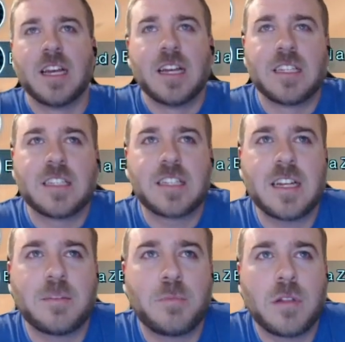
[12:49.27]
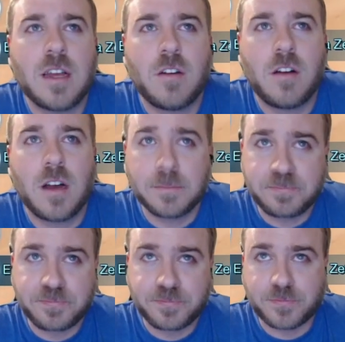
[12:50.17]
decided to play on.
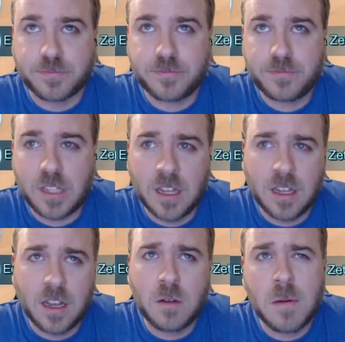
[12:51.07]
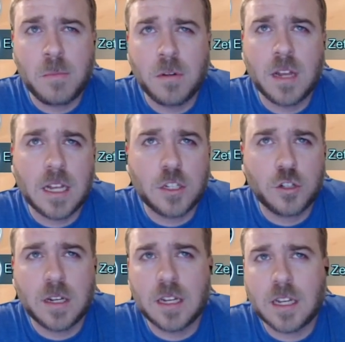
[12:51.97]
And I remembered, hey,
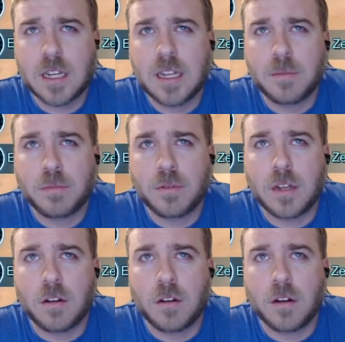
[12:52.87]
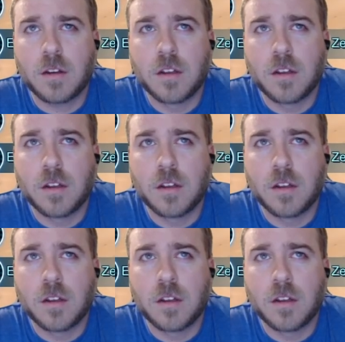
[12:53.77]
Traya can hit pretty hard.